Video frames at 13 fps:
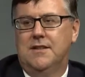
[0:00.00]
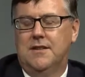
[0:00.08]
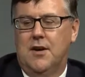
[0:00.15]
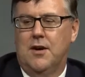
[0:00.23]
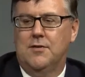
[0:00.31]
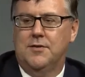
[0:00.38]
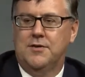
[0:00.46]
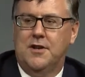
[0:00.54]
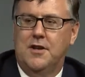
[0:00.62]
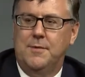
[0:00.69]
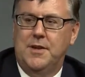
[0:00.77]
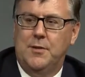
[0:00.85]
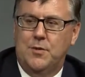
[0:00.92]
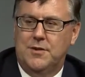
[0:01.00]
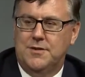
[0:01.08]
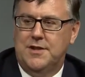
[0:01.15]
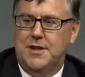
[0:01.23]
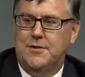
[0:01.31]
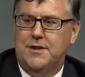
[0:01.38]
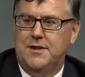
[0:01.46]
the Cardinals are going to be in the World
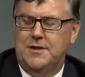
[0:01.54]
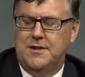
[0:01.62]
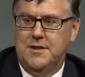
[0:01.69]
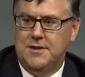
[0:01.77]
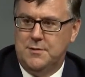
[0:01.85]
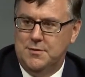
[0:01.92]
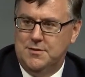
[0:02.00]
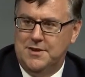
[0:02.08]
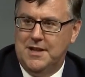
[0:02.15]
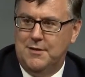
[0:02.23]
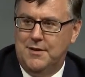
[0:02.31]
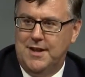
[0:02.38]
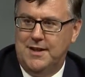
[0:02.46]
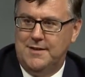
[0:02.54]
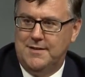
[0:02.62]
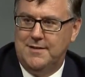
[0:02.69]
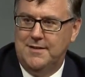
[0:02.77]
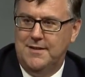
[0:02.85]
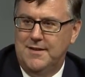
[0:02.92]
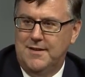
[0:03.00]
Series, this will generate,